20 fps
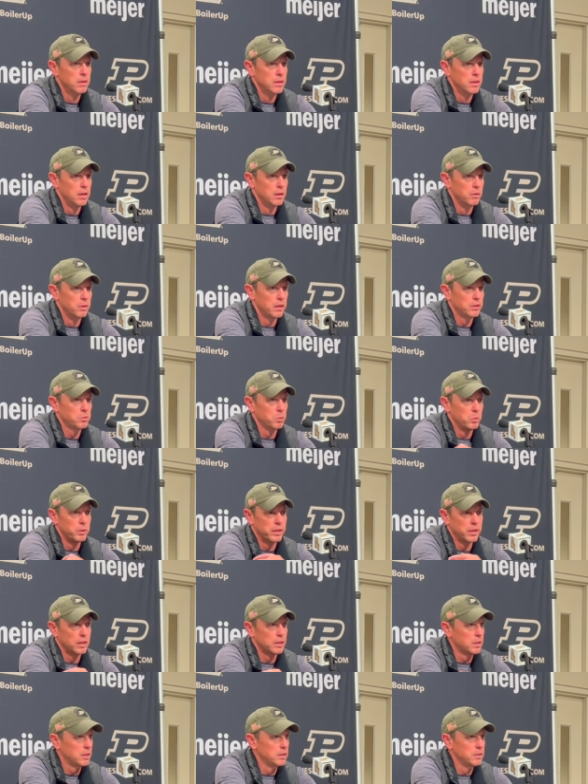that's what we
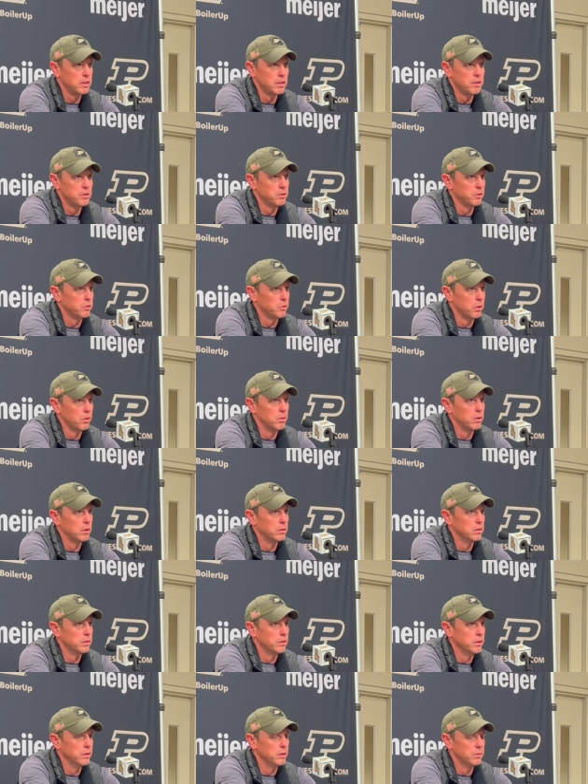got to continue to grow
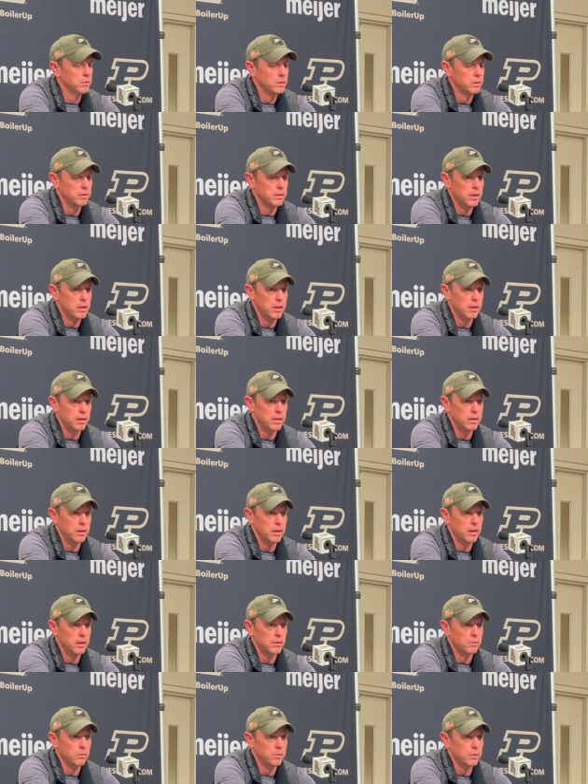on, you
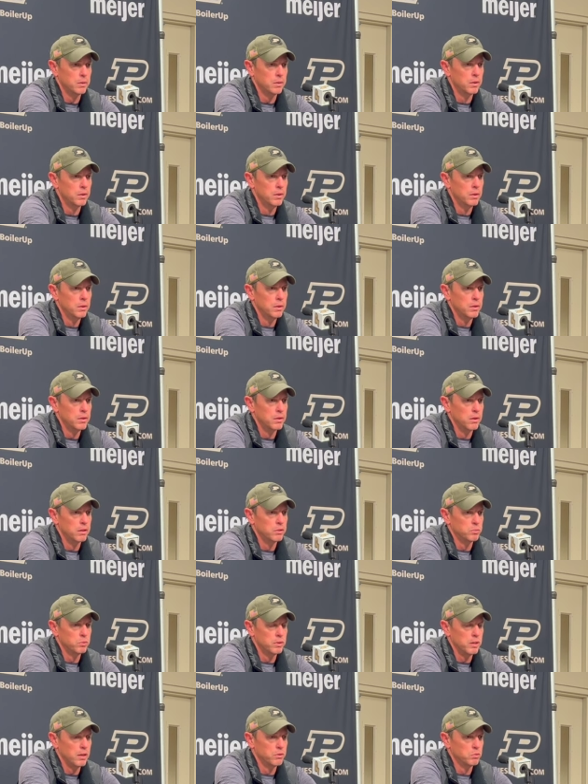know.
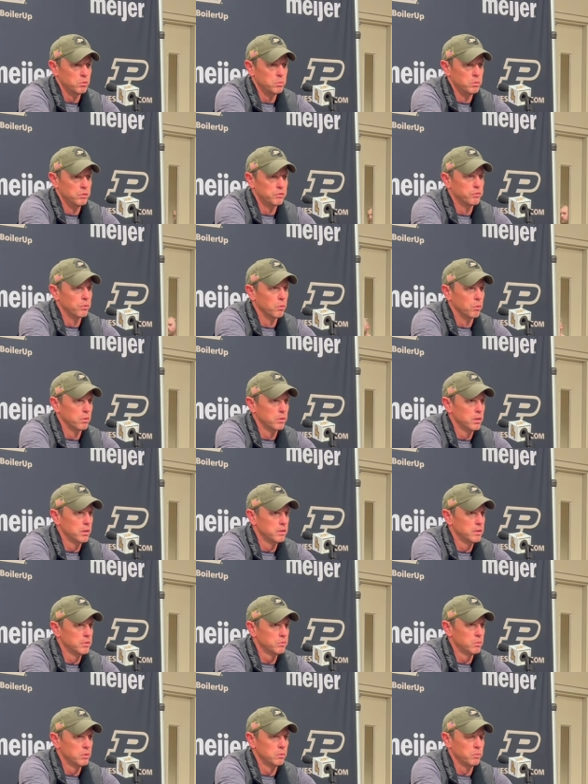As we move forward on
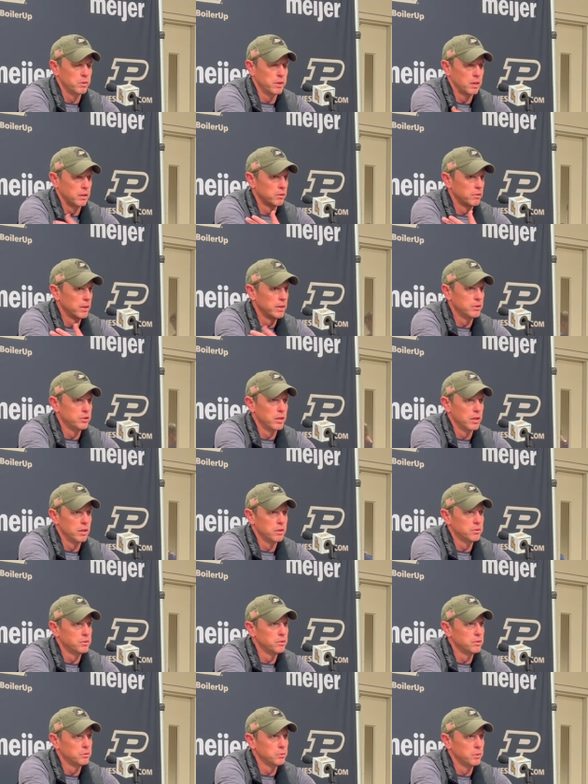this one, we got a great
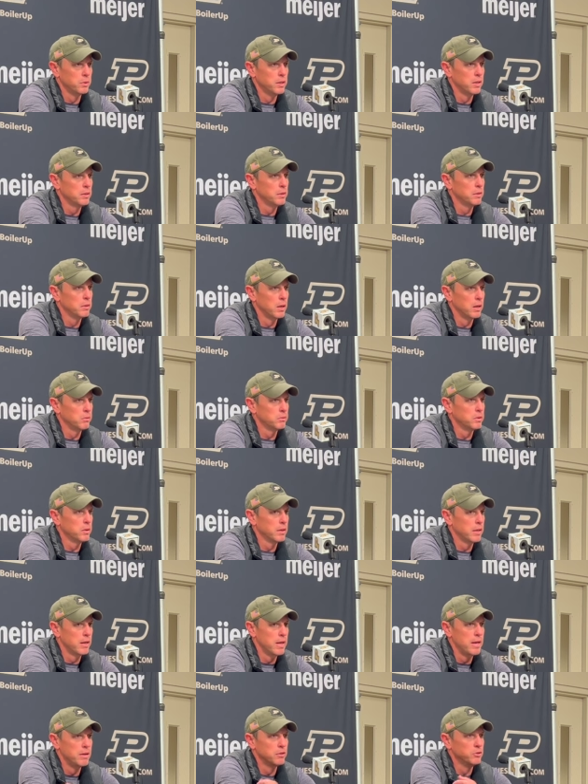challenge this week.
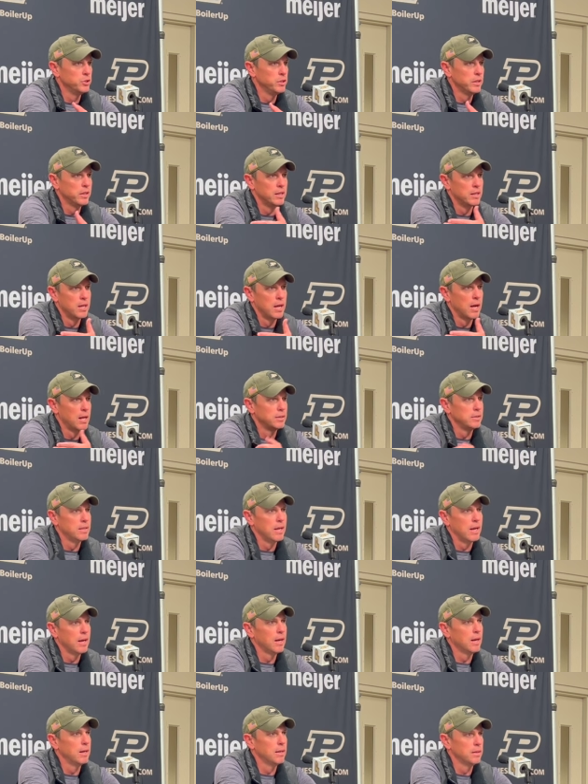The energy cannot
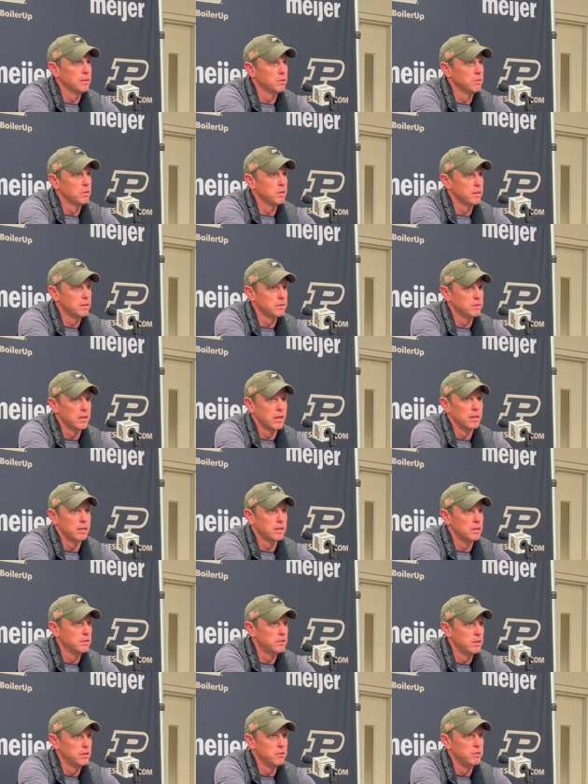die, right? It's got to
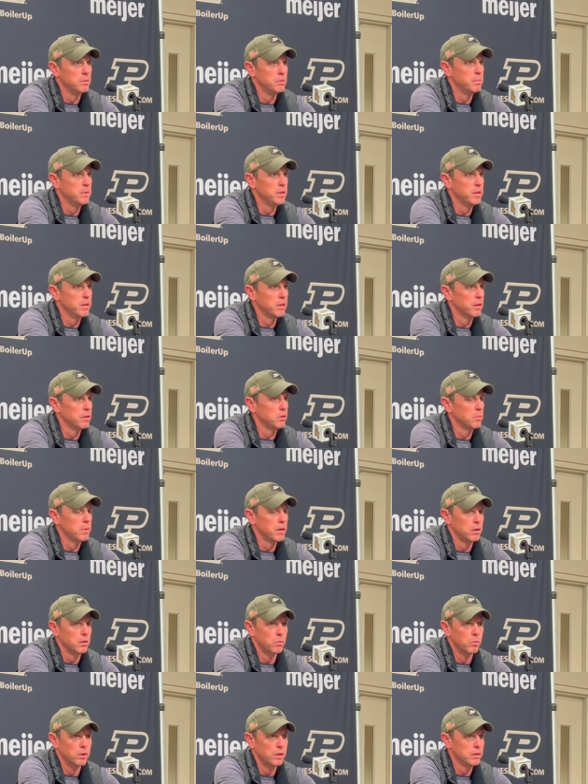continue to be there no
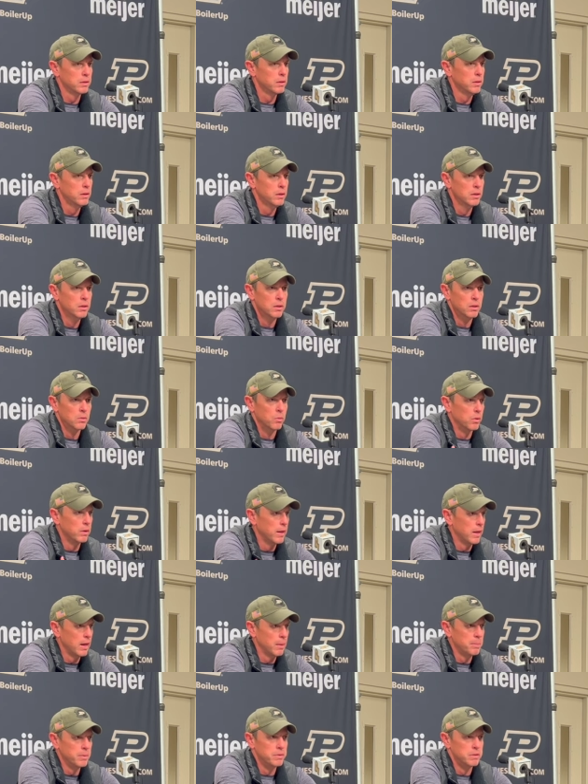matter what
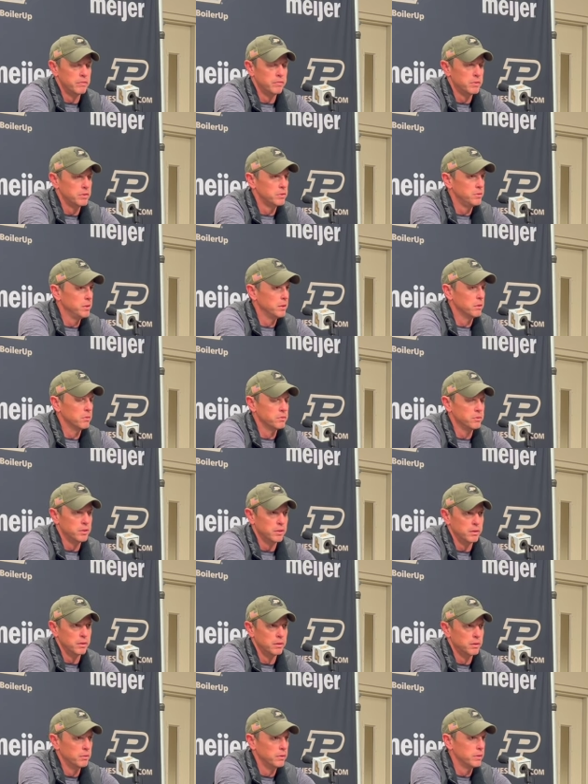happens. If it's
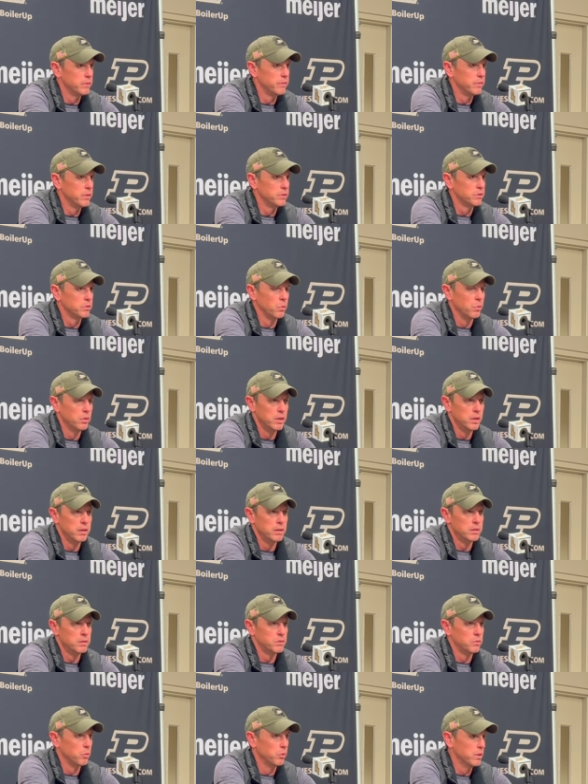0-0, if it's
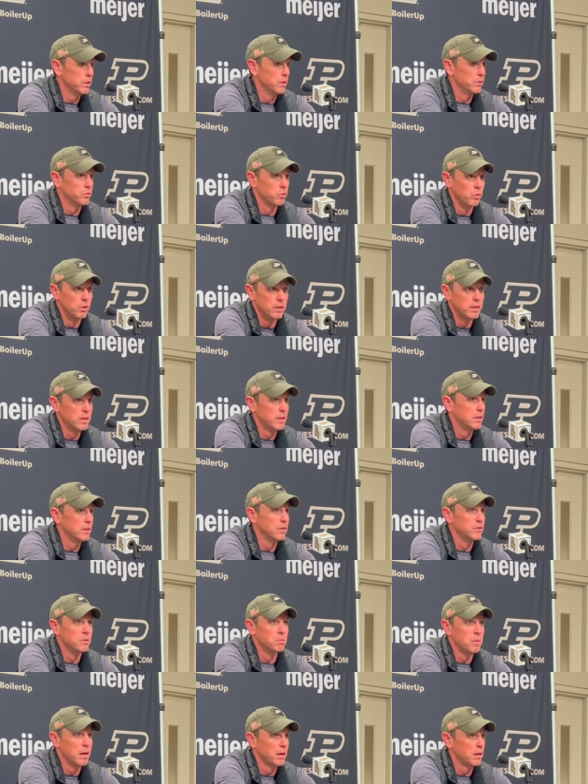20-20, it
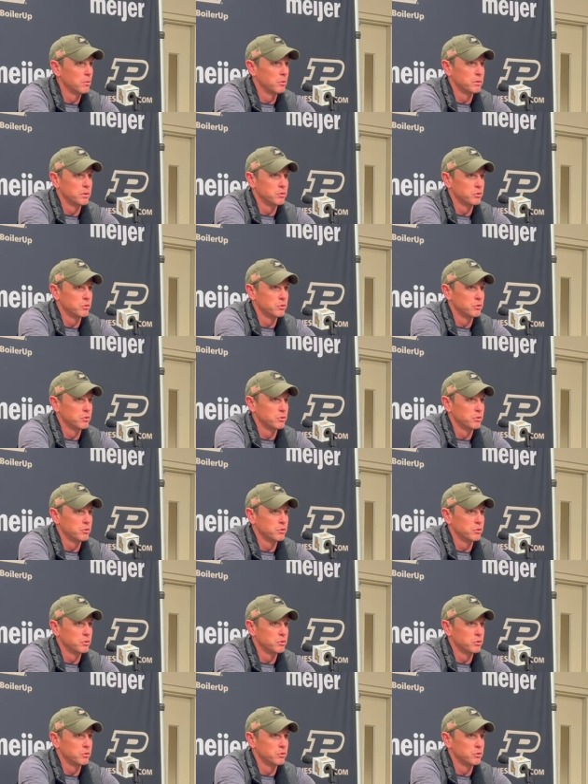doesn't matter what the